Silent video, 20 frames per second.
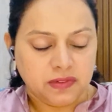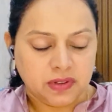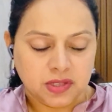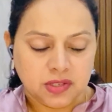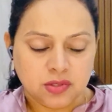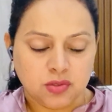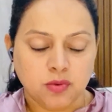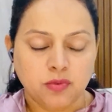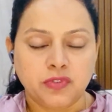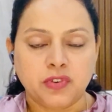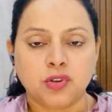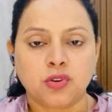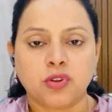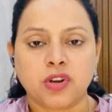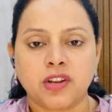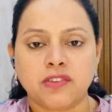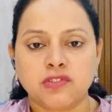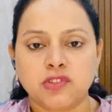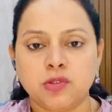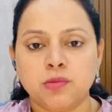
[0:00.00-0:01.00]
So
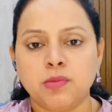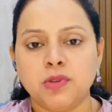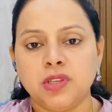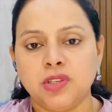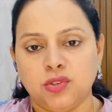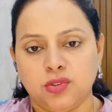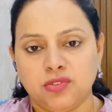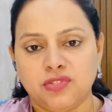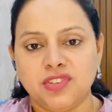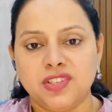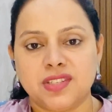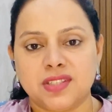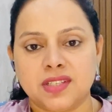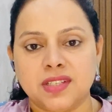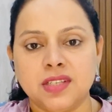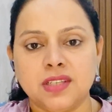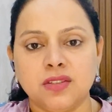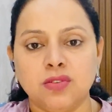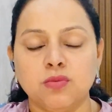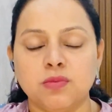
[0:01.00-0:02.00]
photograph should be
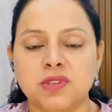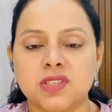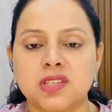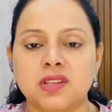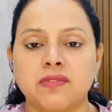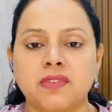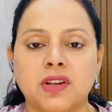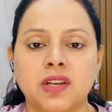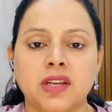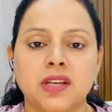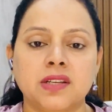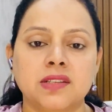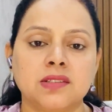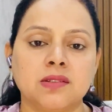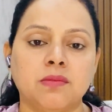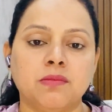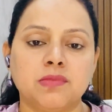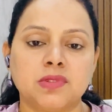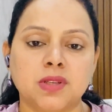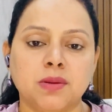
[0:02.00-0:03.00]
recent. You must have clicked
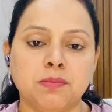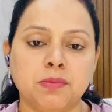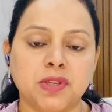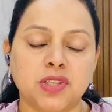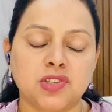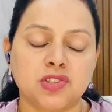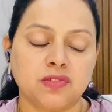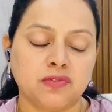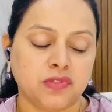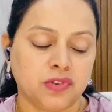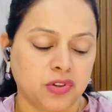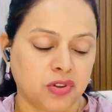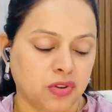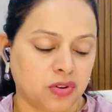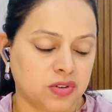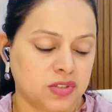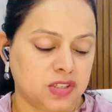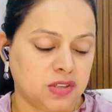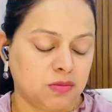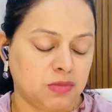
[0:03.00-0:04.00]
some picture for your
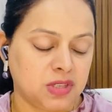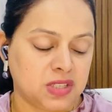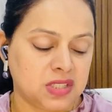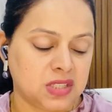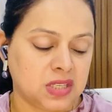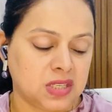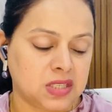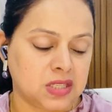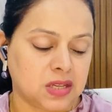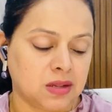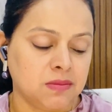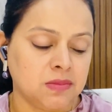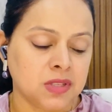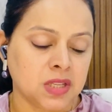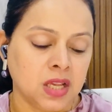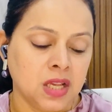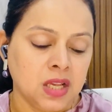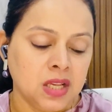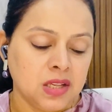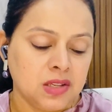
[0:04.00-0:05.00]
CBSE exams,
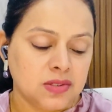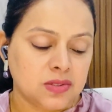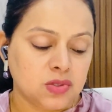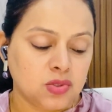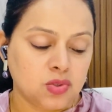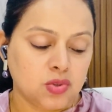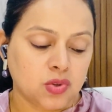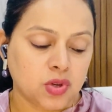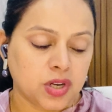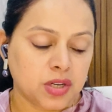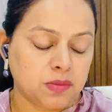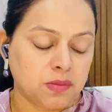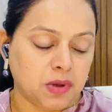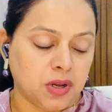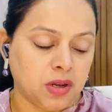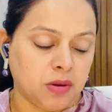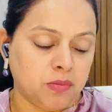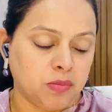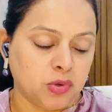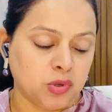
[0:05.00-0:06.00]
so you can
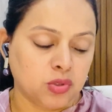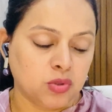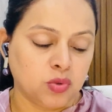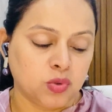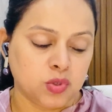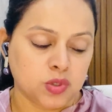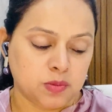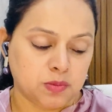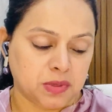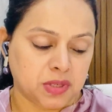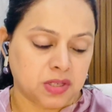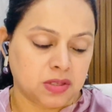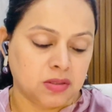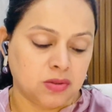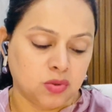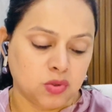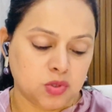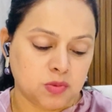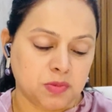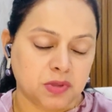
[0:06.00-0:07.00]
put
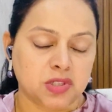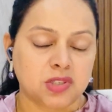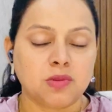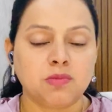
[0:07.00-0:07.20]
those picture.